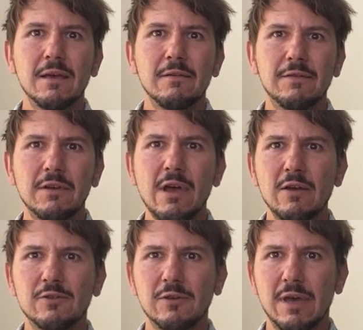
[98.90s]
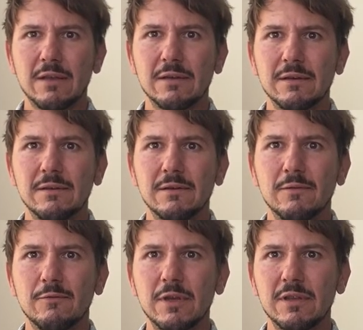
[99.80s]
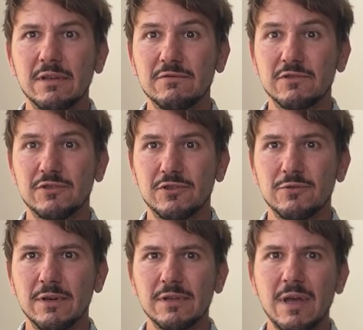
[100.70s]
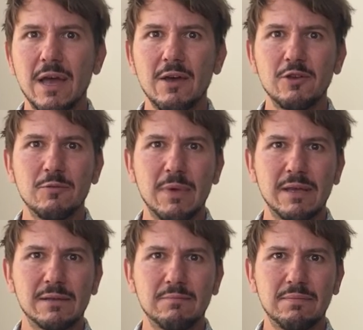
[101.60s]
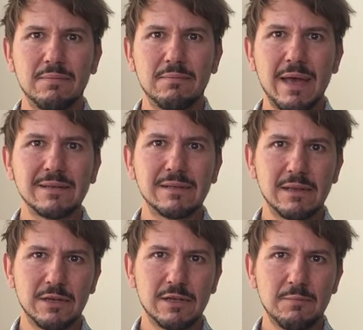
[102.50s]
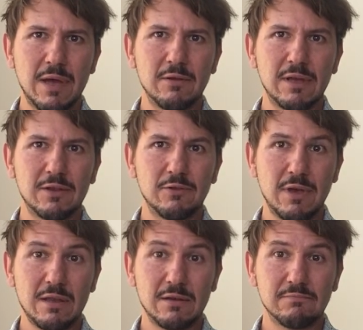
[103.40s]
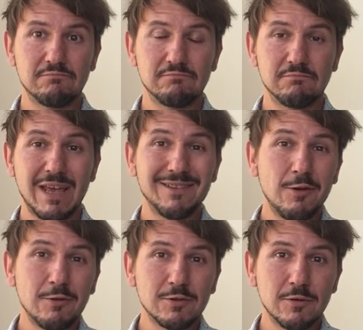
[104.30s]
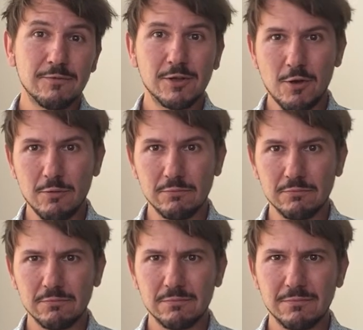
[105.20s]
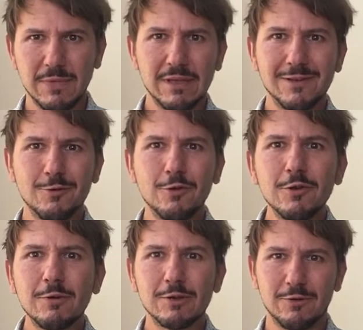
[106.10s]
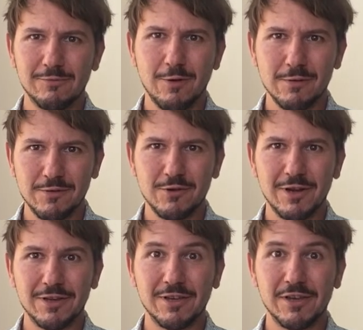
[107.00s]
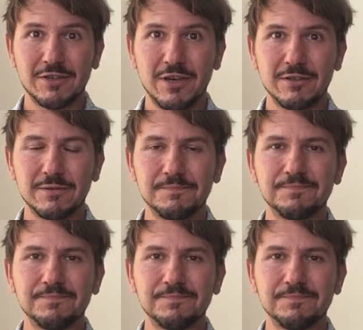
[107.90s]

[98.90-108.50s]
Figure out together what interests you and how you might best learn about that together. And also with whom, meaning who you want to involve in your learning exchange.